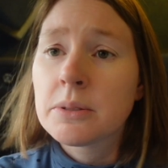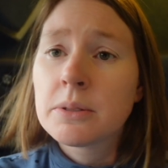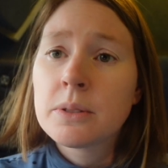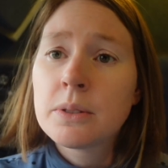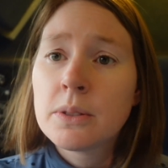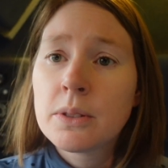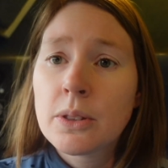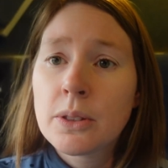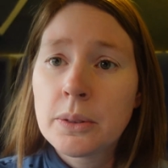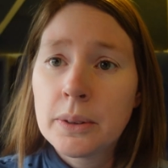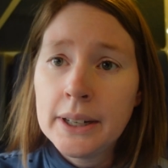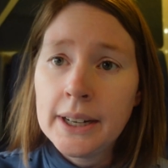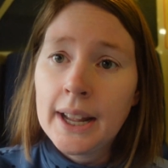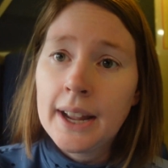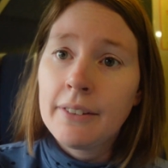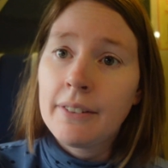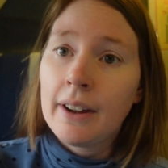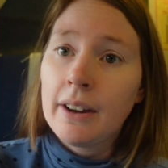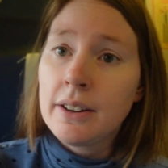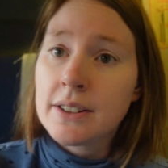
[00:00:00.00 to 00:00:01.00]

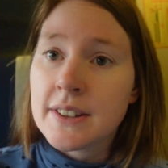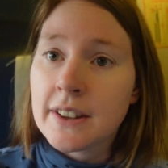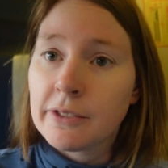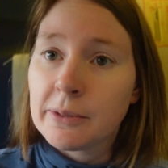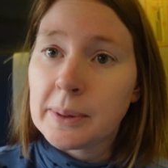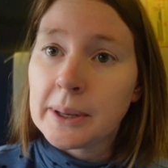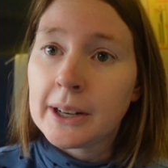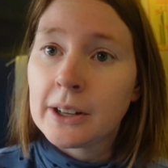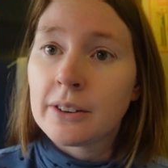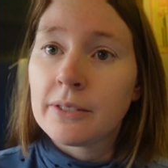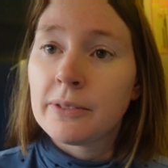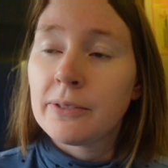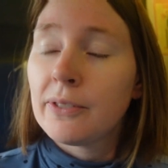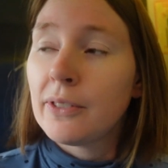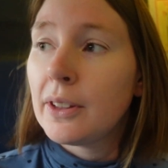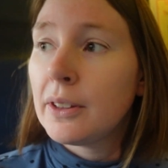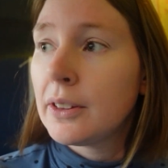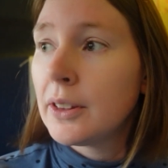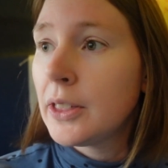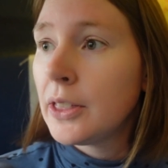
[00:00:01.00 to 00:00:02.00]
3.5 hours I've been out of
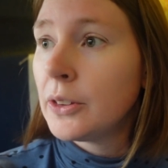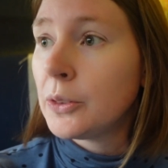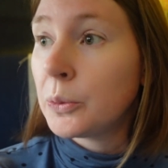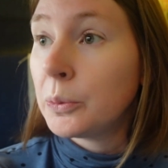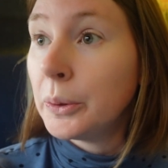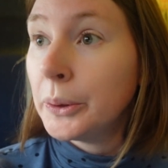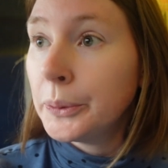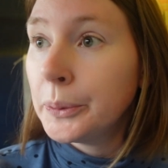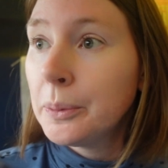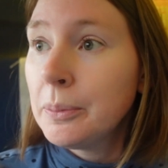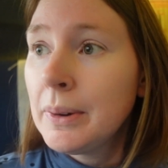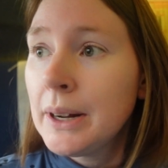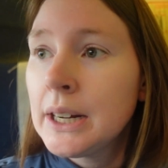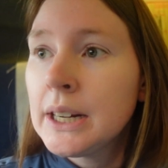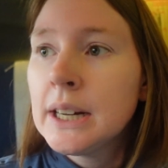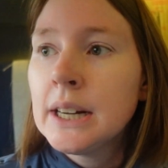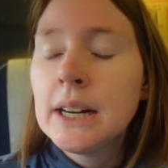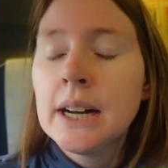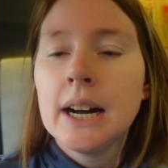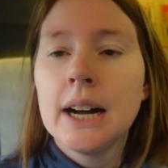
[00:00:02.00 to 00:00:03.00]
the room.
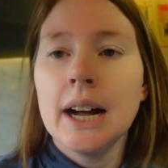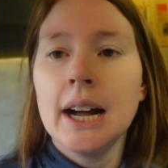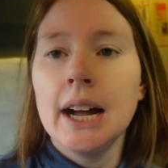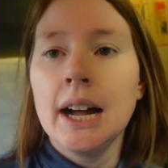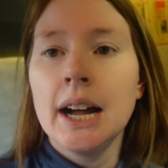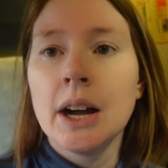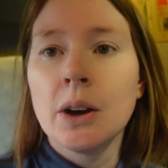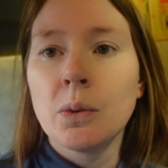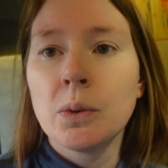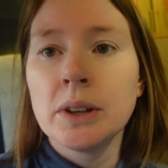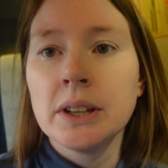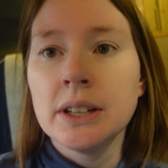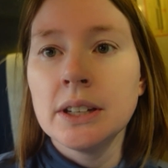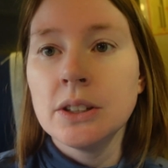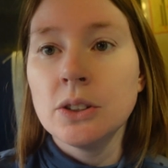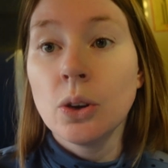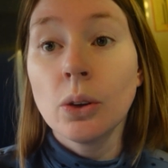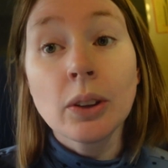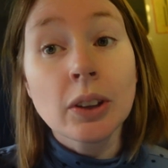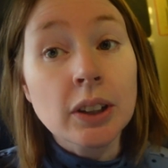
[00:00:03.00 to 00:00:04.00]
We
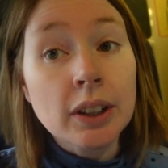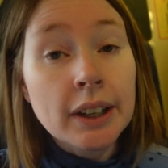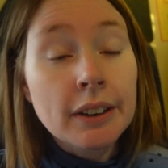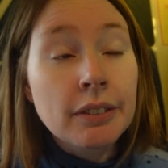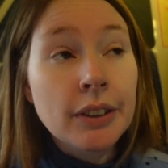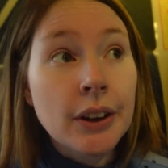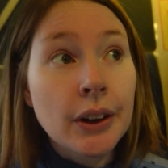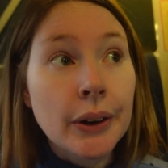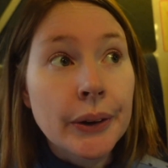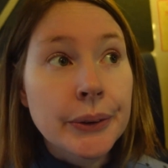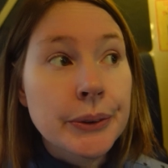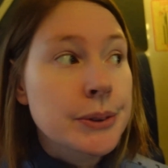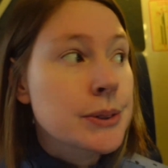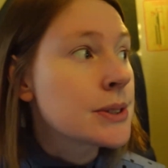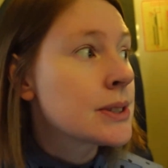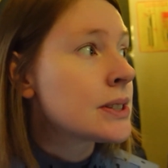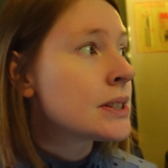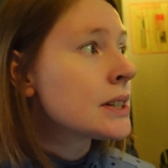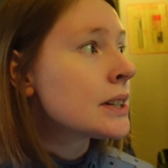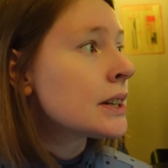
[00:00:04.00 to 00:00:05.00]
no longer have the
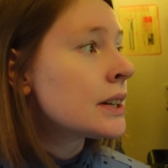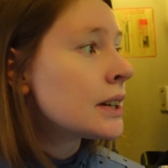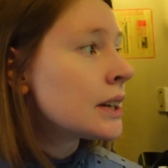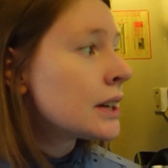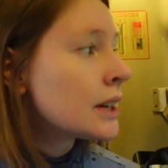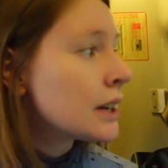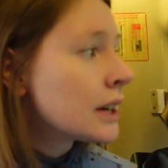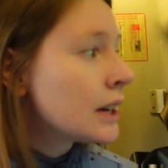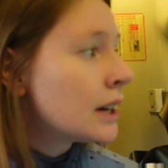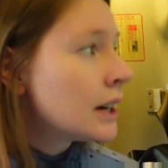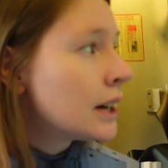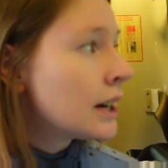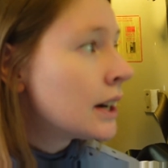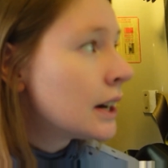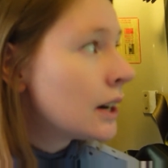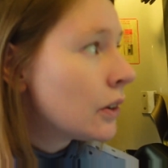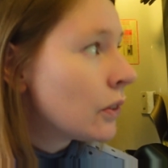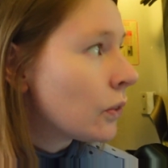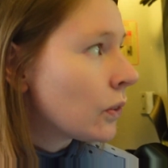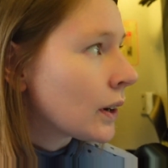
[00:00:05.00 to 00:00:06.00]
coast.
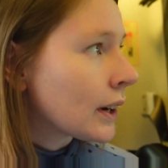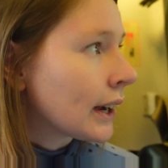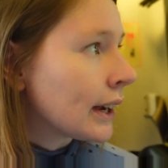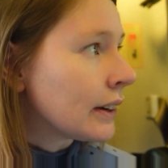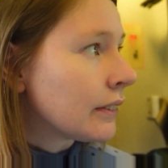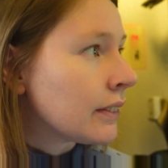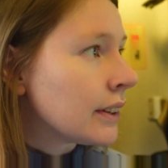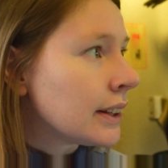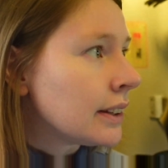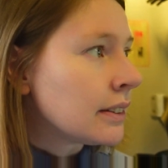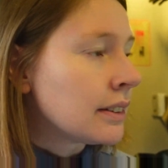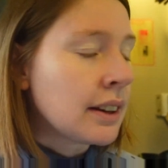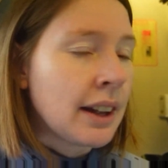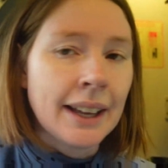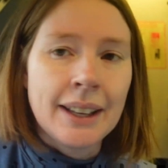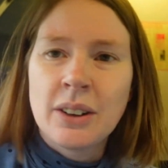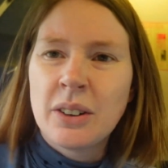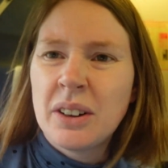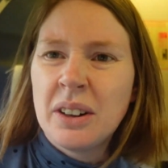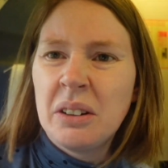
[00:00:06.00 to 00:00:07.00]
We're kind of in,
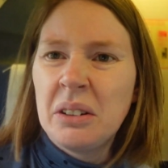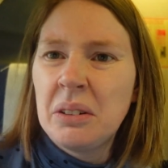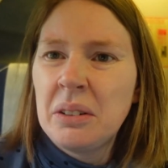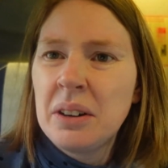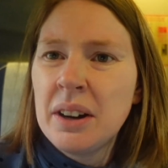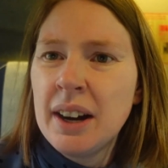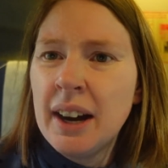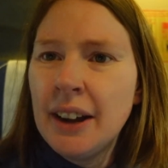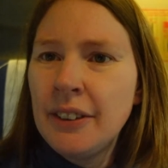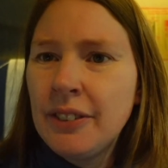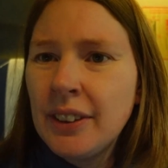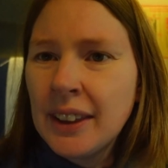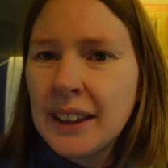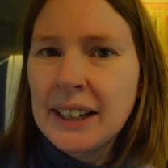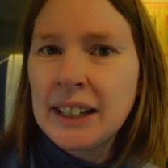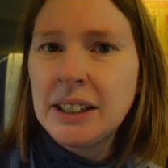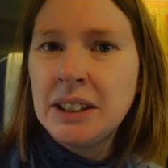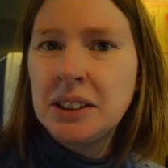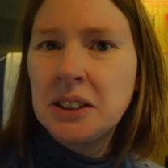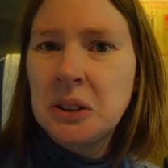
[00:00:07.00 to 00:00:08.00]
I don't know, I feel
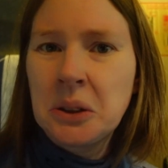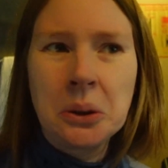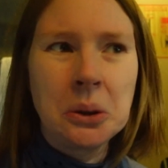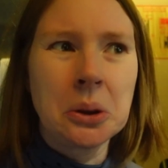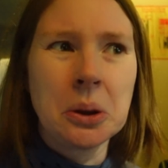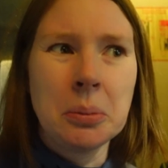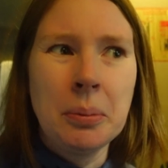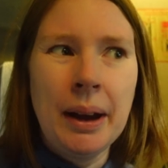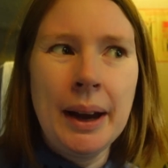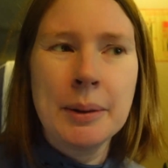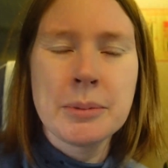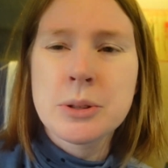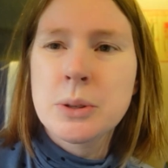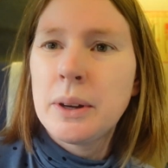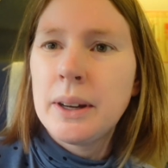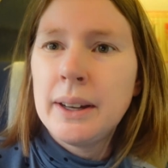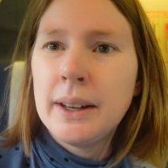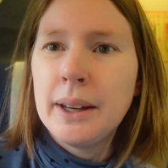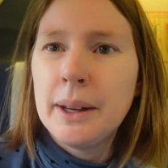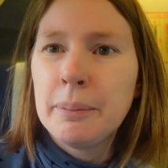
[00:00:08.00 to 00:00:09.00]
like I need Google Maps, so
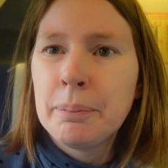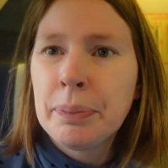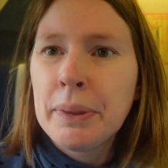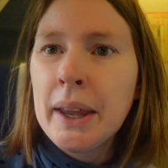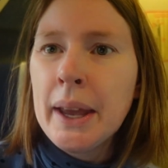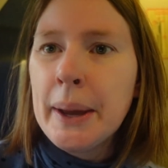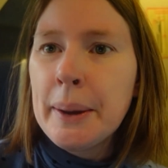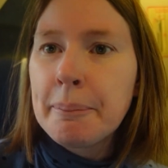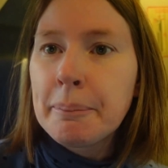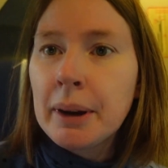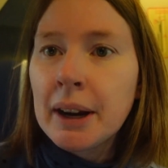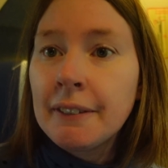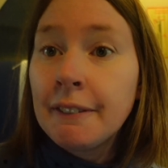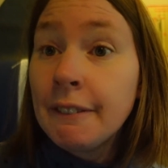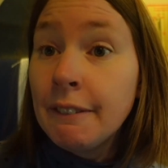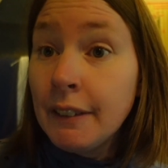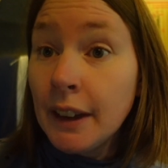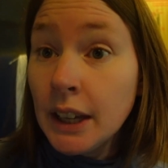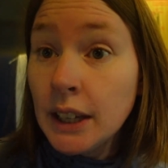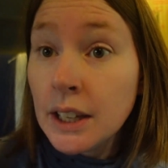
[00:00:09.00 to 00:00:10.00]
I am. But I
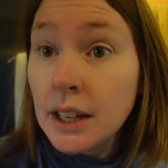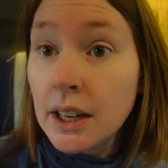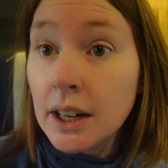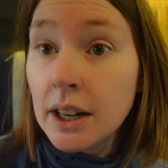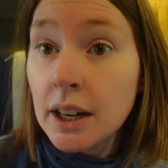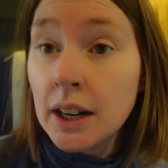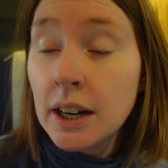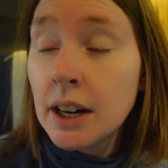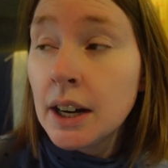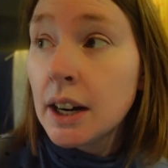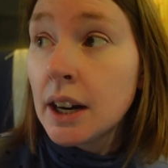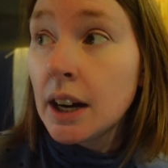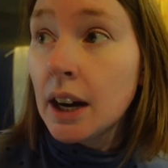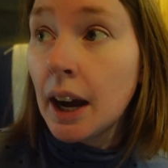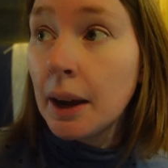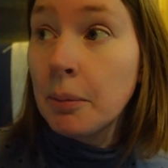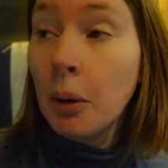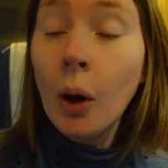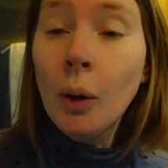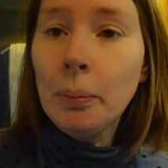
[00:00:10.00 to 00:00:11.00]
figure,
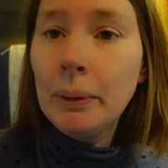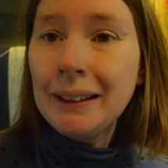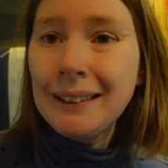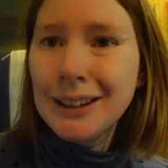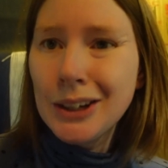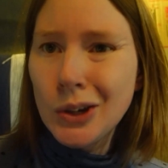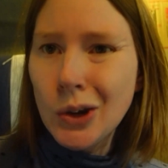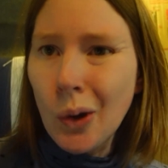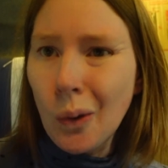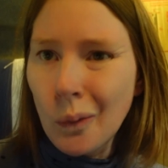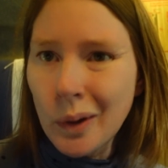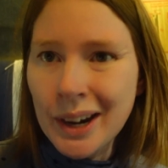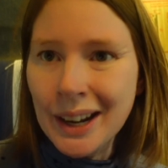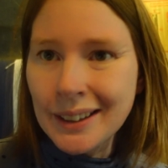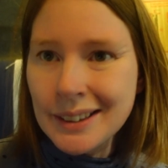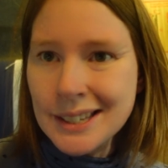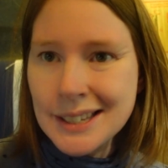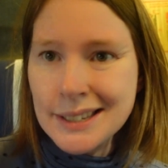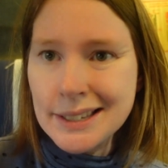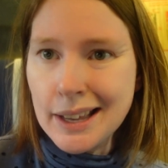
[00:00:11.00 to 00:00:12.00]
I'm hoping that no one
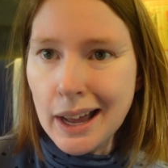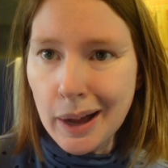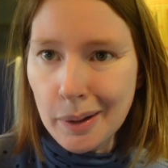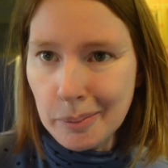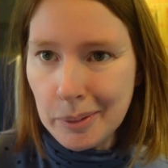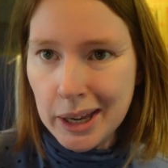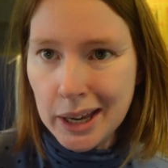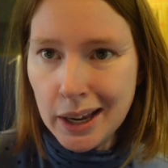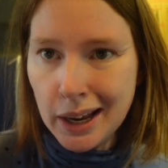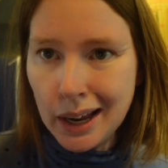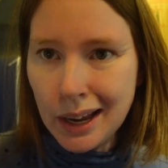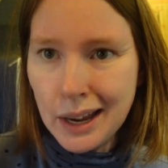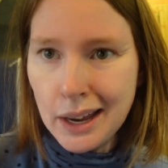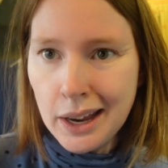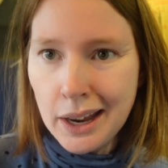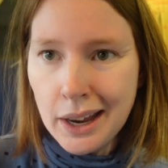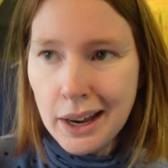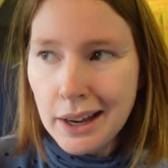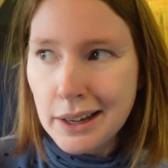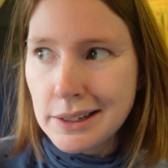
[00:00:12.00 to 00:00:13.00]
else is coming
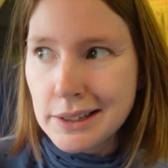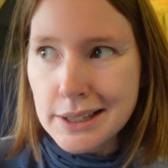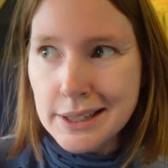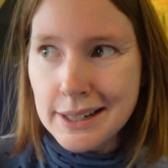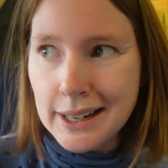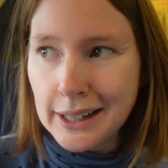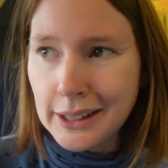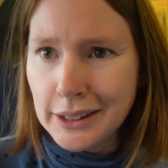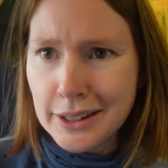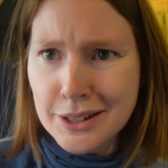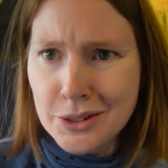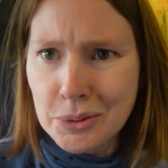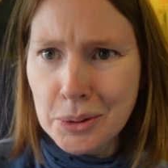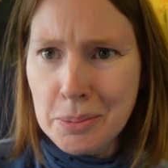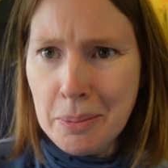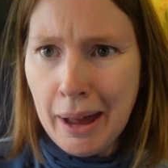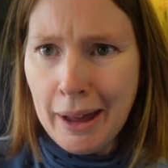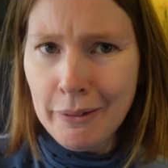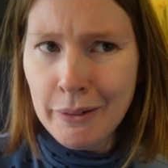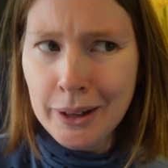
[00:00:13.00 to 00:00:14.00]
to stay in this
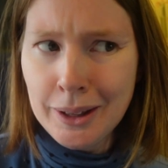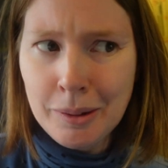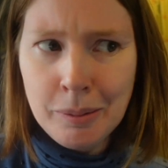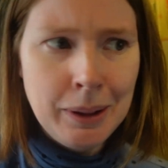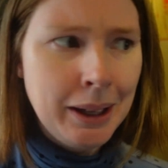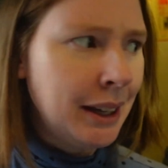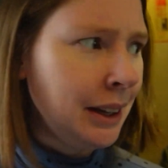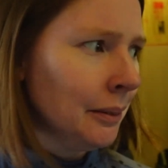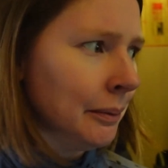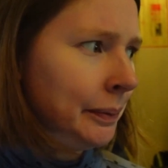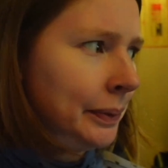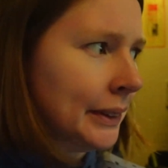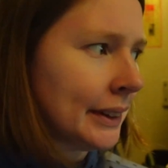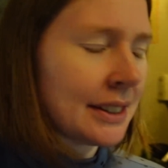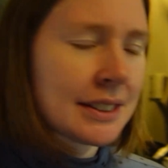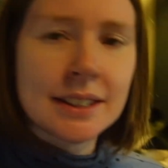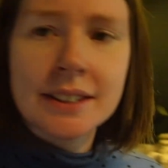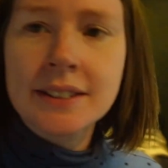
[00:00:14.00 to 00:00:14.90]
roomette with me, because